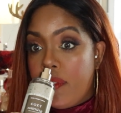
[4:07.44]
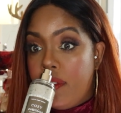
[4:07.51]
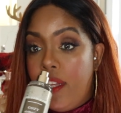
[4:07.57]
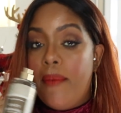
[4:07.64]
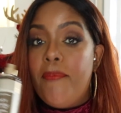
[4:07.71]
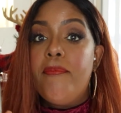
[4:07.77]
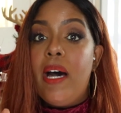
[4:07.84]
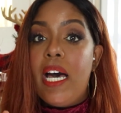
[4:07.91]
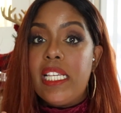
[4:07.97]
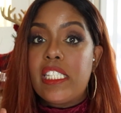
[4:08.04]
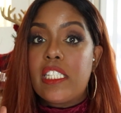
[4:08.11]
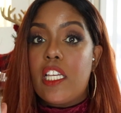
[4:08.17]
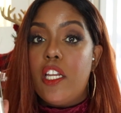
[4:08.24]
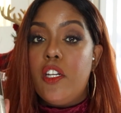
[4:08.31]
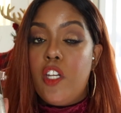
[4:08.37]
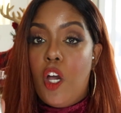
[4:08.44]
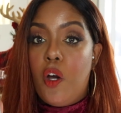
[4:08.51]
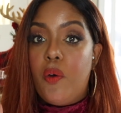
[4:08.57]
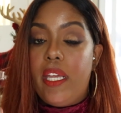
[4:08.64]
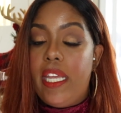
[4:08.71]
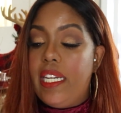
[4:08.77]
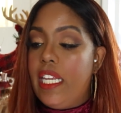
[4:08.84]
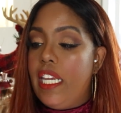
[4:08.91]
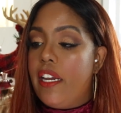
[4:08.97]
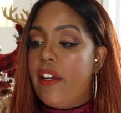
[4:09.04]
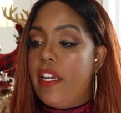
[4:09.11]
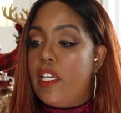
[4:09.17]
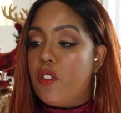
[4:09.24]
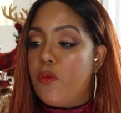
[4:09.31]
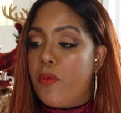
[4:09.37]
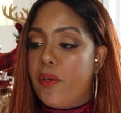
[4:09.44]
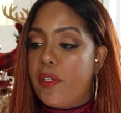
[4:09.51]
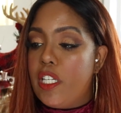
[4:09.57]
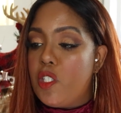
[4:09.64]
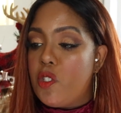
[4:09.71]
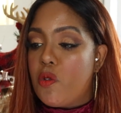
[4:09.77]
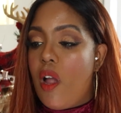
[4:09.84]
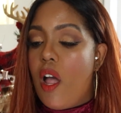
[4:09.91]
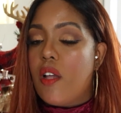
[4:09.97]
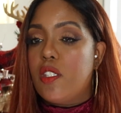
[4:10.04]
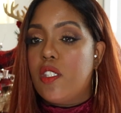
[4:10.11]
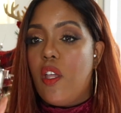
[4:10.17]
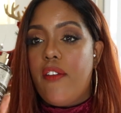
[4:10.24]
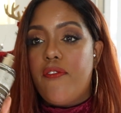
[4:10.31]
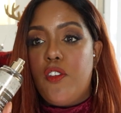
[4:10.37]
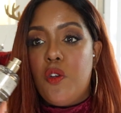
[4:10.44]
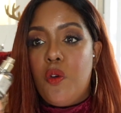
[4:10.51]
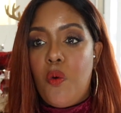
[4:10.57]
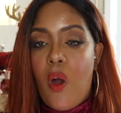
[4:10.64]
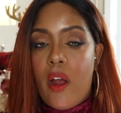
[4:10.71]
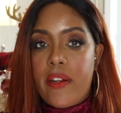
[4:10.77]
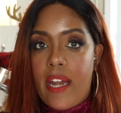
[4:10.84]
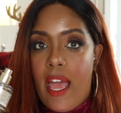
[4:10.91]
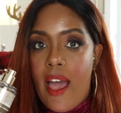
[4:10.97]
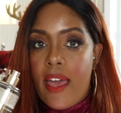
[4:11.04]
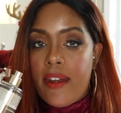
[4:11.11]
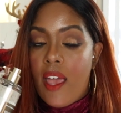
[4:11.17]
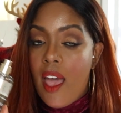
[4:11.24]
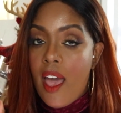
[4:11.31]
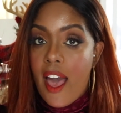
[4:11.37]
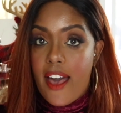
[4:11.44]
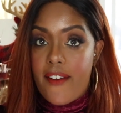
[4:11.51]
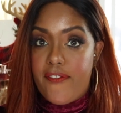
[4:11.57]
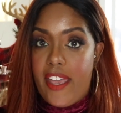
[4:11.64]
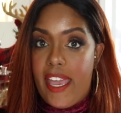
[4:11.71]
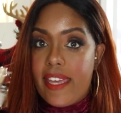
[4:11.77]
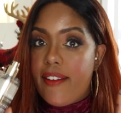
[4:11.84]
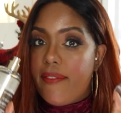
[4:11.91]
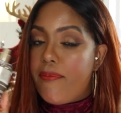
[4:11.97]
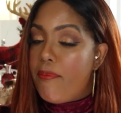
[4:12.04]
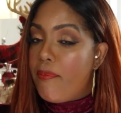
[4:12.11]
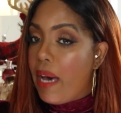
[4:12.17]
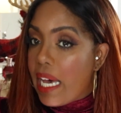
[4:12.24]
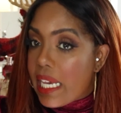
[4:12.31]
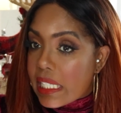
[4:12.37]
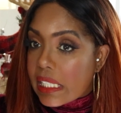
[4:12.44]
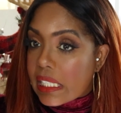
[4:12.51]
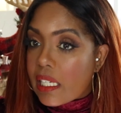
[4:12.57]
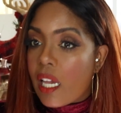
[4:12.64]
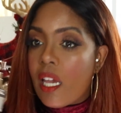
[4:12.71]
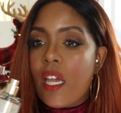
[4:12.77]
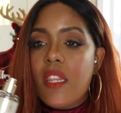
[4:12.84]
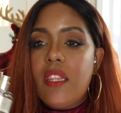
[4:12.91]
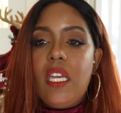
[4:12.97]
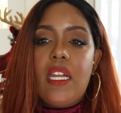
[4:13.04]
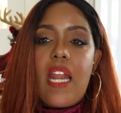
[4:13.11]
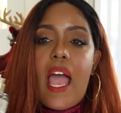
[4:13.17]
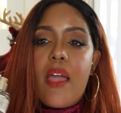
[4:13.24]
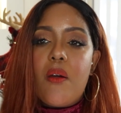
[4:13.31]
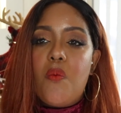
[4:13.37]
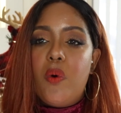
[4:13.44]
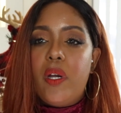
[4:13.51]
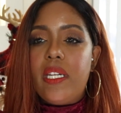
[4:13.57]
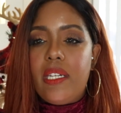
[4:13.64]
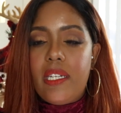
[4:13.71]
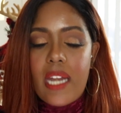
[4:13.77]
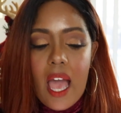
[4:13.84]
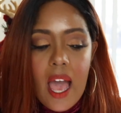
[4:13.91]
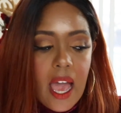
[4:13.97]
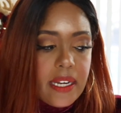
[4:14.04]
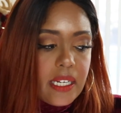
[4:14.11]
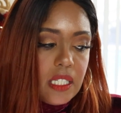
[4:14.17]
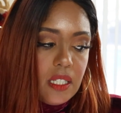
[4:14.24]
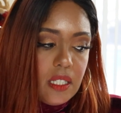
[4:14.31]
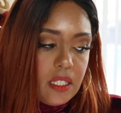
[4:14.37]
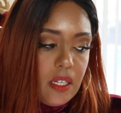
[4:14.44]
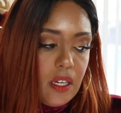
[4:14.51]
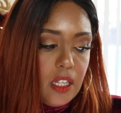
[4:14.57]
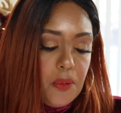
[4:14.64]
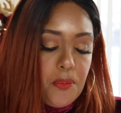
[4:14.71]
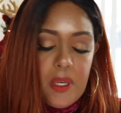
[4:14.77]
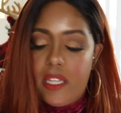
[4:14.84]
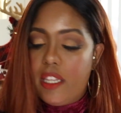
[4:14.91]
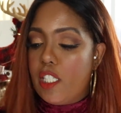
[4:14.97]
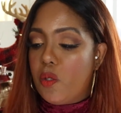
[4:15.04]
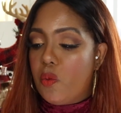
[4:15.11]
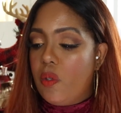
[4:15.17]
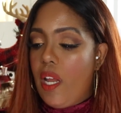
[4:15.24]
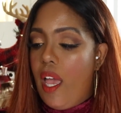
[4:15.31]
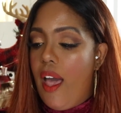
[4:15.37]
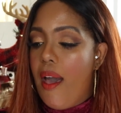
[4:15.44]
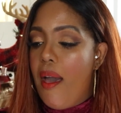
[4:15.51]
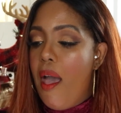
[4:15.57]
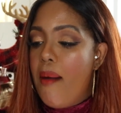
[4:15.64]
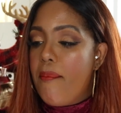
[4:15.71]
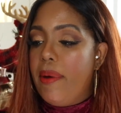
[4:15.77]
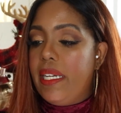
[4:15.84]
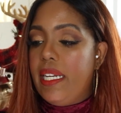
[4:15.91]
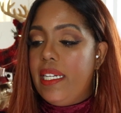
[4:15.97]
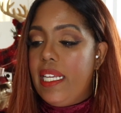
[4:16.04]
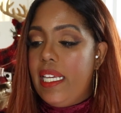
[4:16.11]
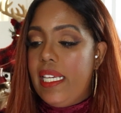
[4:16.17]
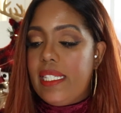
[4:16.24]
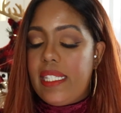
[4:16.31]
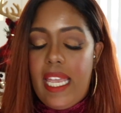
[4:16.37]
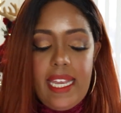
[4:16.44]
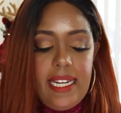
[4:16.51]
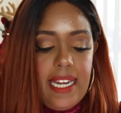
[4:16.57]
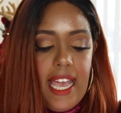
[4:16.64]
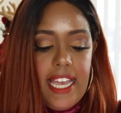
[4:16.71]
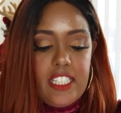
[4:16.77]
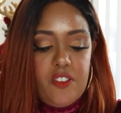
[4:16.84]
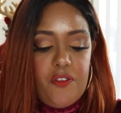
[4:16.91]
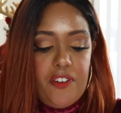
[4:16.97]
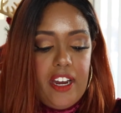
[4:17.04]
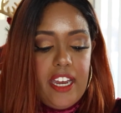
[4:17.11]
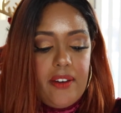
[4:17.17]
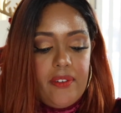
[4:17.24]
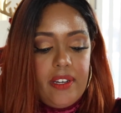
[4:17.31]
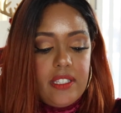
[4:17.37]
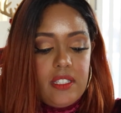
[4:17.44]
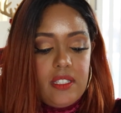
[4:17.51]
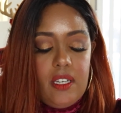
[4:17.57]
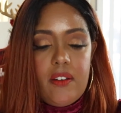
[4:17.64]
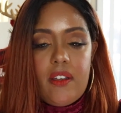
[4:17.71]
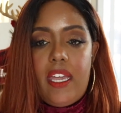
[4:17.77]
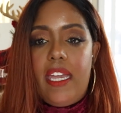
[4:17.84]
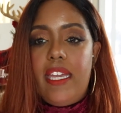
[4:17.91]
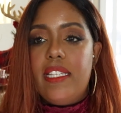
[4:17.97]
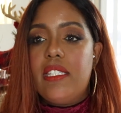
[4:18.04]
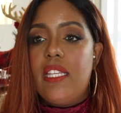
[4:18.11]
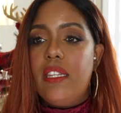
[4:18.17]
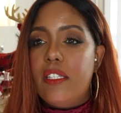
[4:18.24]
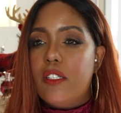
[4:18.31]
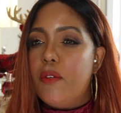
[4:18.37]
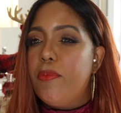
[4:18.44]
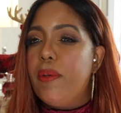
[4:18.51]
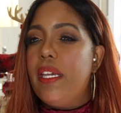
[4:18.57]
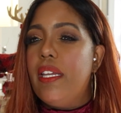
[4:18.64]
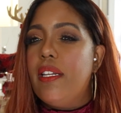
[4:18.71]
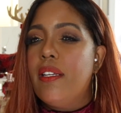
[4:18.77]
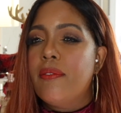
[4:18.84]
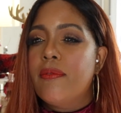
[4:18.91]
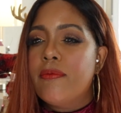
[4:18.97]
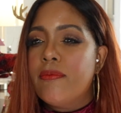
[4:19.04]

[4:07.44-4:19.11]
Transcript: the musk note in here is pretty strong. So if you are not a fan of musk, then I would not necessarily pick this one up. But it is a nice fragrance, okay? It's a little bit